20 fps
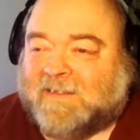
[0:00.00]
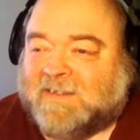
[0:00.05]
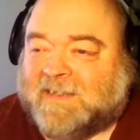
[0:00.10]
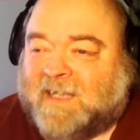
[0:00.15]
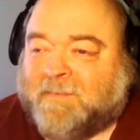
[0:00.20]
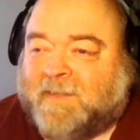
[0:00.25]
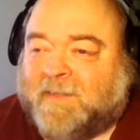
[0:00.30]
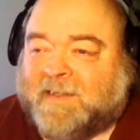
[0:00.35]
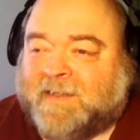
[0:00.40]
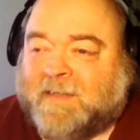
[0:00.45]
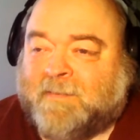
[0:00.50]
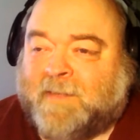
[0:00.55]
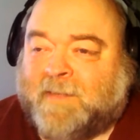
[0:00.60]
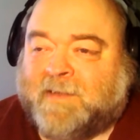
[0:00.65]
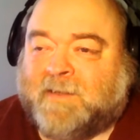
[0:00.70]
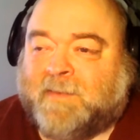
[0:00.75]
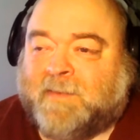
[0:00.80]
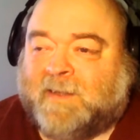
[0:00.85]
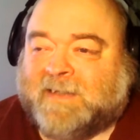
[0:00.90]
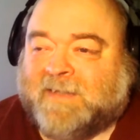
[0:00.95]
it looks like
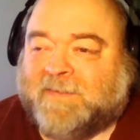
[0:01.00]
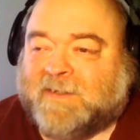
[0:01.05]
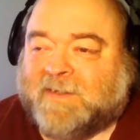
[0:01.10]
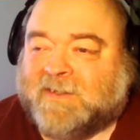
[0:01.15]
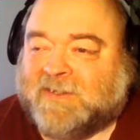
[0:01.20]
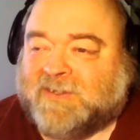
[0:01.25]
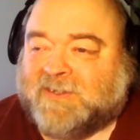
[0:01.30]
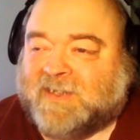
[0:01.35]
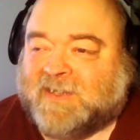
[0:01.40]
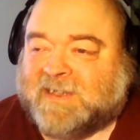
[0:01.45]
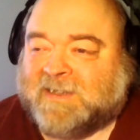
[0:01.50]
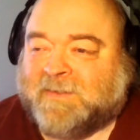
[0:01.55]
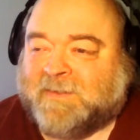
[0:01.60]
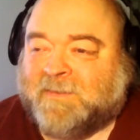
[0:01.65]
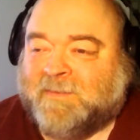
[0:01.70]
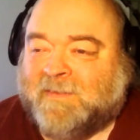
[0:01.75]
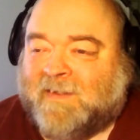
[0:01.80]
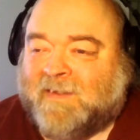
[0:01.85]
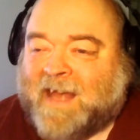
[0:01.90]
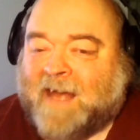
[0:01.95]
Mother Multiverse just
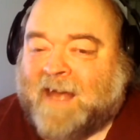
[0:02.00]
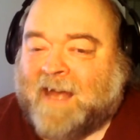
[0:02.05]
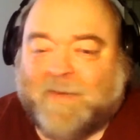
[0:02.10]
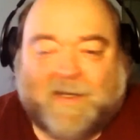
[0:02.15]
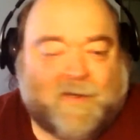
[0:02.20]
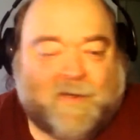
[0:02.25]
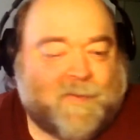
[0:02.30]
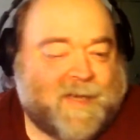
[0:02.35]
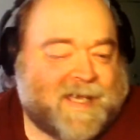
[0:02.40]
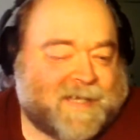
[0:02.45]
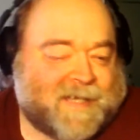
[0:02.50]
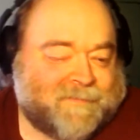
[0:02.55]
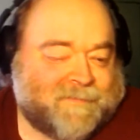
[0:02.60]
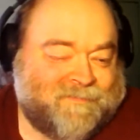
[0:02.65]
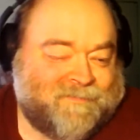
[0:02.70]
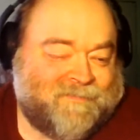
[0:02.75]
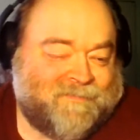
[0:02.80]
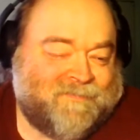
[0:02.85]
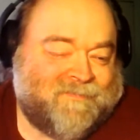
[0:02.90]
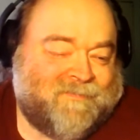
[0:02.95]
flat went away.
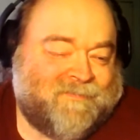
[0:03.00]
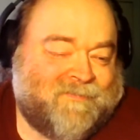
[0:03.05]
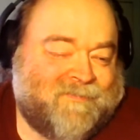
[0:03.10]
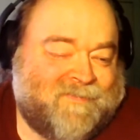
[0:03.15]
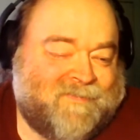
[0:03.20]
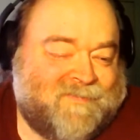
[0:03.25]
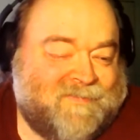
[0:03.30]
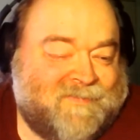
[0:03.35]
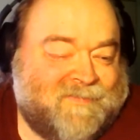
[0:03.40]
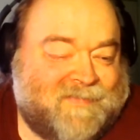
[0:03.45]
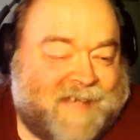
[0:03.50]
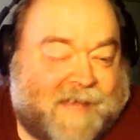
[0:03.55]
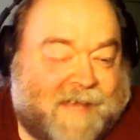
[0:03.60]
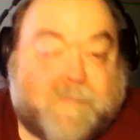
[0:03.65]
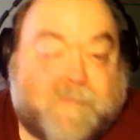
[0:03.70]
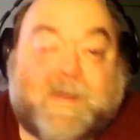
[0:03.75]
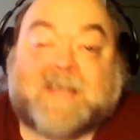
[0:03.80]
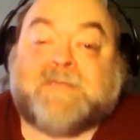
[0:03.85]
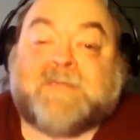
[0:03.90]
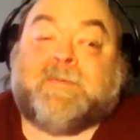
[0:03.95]

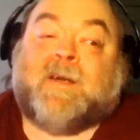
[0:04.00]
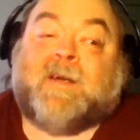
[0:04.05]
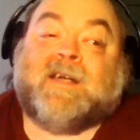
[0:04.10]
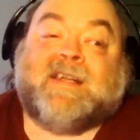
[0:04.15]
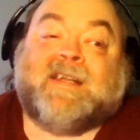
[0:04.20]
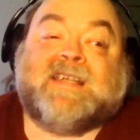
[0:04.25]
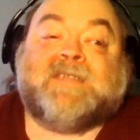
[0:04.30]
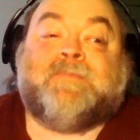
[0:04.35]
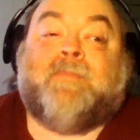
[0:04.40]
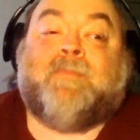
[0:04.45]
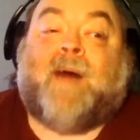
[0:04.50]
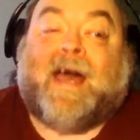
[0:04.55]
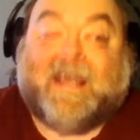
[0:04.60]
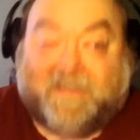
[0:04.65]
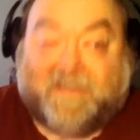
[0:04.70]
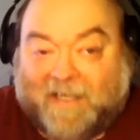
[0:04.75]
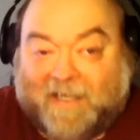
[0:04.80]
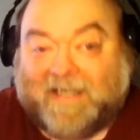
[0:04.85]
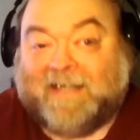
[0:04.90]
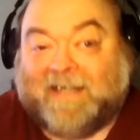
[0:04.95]
And the best part is my
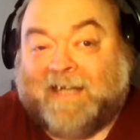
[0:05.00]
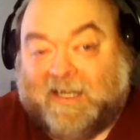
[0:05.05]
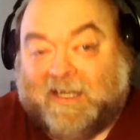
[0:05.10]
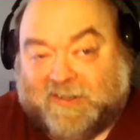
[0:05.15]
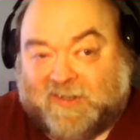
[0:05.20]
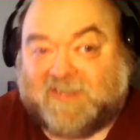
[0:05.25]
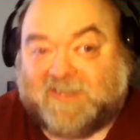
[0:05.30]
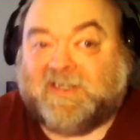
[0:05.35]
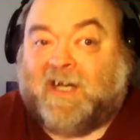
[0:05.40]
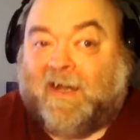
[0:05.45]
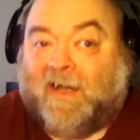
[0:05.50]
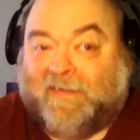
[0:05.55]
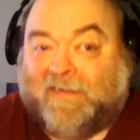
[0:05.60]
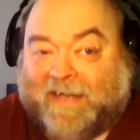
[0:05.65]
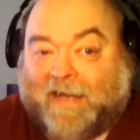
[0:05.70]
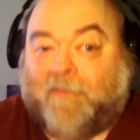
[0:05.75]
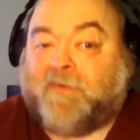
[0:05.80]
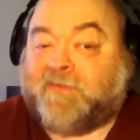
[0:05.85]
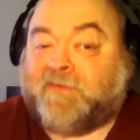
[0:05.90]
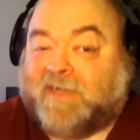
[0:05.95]
internet connection's gone
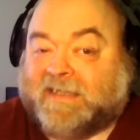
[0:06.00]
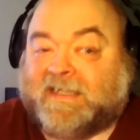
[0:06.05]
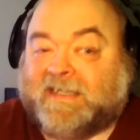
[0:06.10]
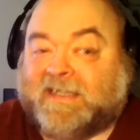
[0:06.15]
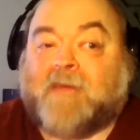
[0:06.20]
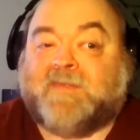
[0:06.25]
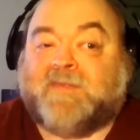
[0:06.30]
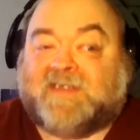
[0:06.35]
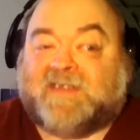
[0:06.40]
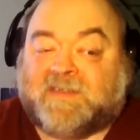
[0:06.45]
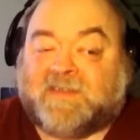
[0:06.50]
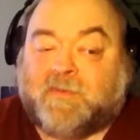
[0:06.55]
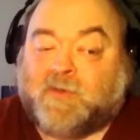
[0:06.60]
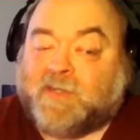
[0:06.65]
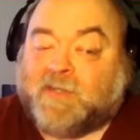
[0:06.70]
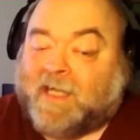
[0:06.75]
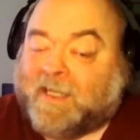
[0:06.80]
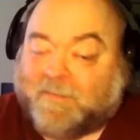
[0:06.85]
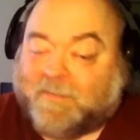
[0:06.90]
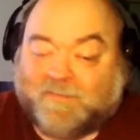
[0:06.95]
down three times this
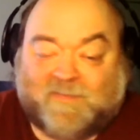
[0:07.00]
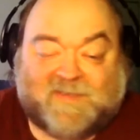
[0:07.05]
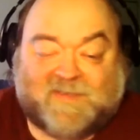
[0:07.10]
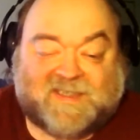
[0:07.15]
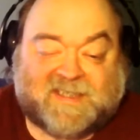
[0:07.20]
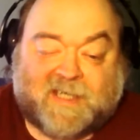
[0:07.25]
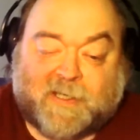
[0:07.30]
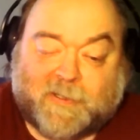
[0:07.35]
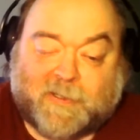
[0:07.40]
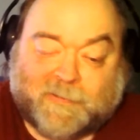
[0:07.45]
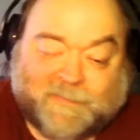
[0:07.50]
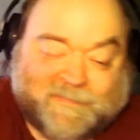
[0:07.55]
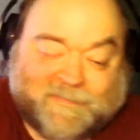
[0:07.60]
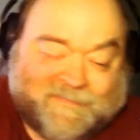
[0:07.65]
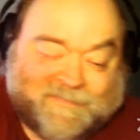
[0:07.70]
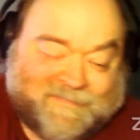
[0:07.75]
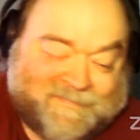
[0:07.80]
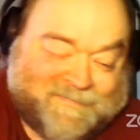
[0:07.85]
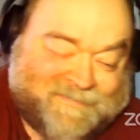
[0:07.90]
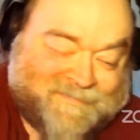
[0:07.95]
morning. So
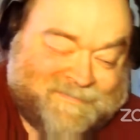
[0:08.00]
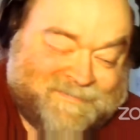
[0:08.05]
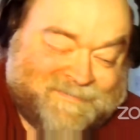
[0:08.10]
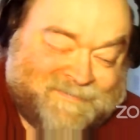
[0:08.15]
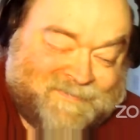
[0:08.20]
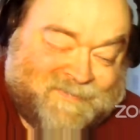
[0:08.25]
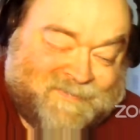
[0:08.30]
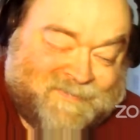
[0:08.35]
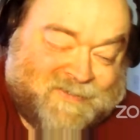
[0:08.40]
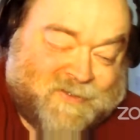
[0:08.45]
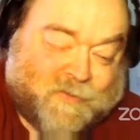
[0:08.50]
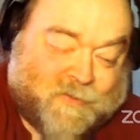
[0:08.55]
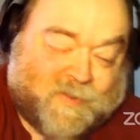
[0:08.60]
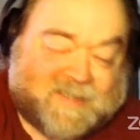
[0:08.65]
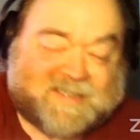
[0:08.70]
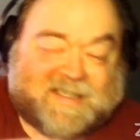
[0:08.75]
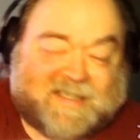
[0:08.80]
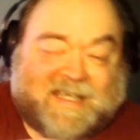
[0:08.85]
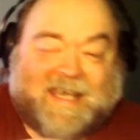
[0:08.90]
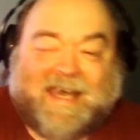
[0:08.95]

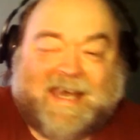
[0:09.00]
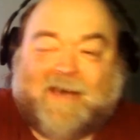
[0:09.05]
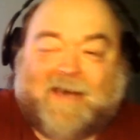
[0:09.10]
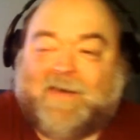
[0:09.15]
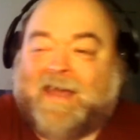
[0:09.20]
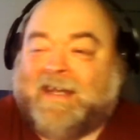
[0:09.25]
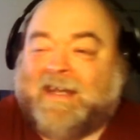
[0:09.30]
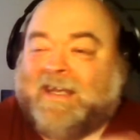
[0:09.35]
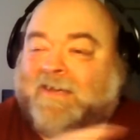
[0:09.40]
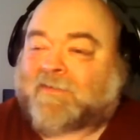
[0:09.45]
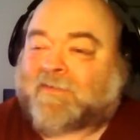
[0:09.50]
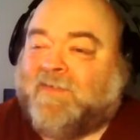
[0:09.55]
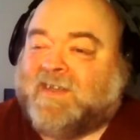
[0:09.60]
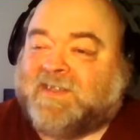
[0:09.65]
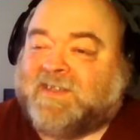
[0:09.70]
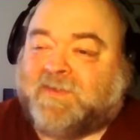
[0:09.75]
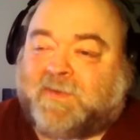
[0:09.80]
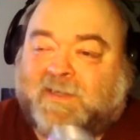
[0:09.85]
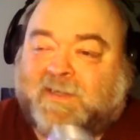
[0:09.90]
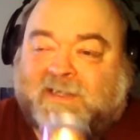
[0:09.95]
we'll see how any of
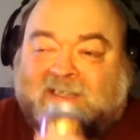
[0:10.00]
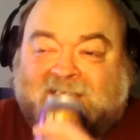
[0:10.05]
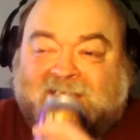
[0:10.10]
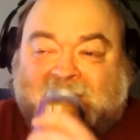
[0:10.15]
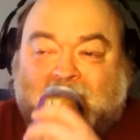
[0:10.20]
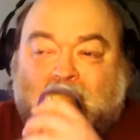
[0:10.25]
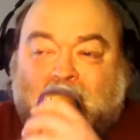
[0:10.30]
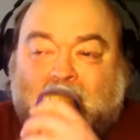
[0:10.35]
this works.